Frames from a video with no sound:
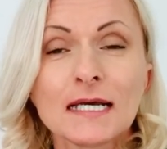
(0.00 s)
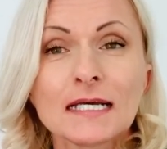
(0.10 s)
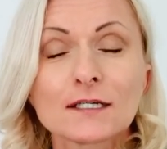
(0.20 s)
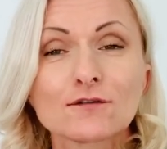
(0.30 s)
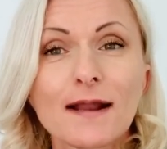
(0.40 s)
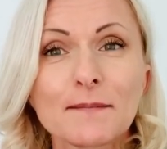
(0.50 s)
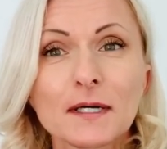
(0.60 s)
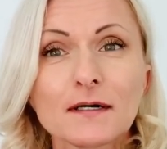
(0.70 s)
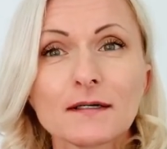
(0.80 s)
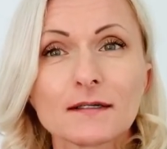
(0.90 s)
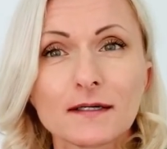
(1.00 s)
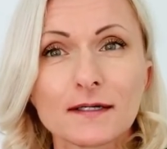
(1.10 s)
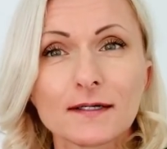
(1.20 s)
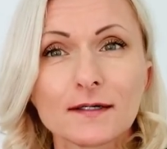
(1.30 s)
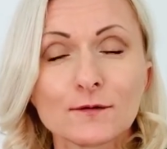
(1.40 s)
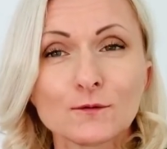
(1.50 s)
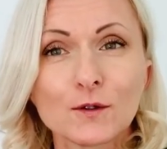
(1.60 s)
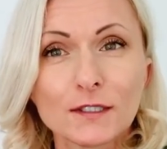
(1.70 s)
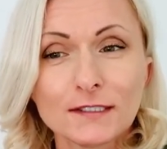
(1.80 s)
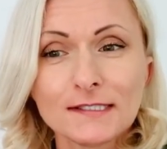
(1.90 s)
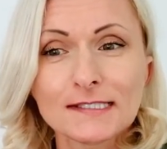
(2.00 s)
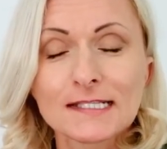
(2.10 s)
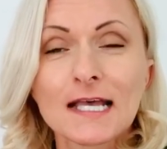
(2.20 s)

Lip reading: grammar words.